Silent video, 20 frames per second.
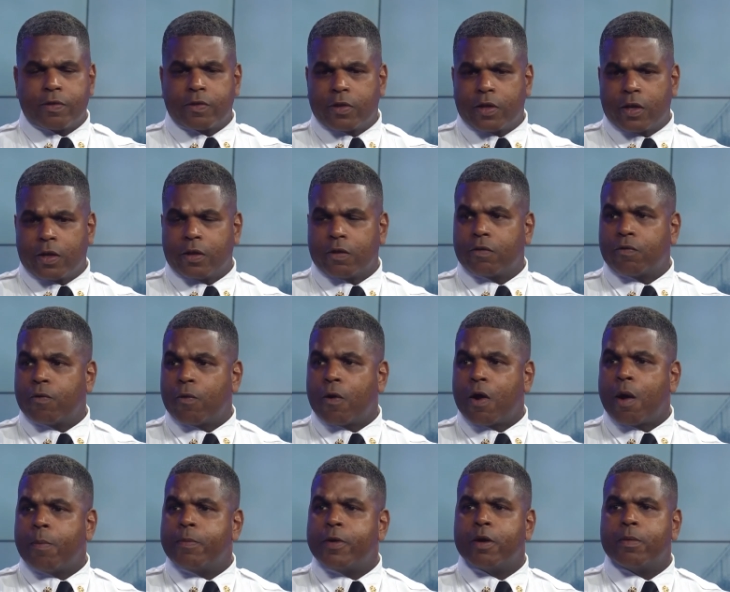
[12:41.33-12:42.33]
things for
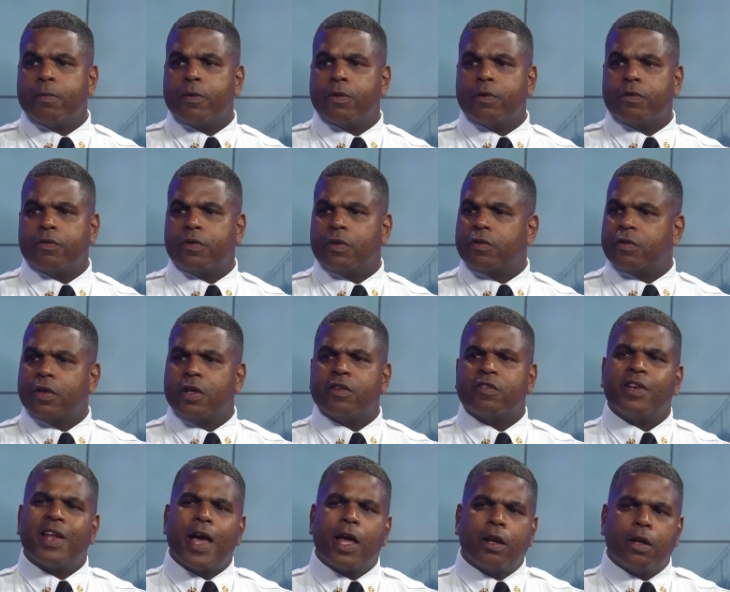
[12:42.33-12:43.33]
our members is,
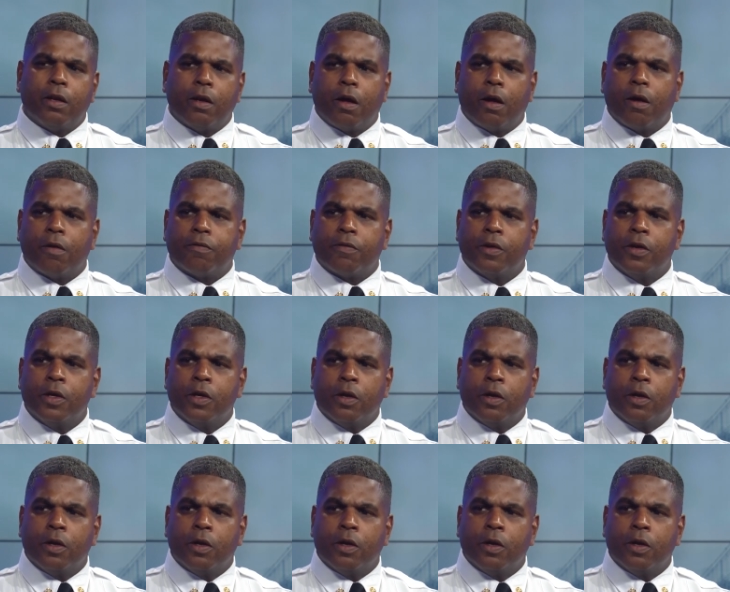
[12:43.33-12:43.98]
is, not enough.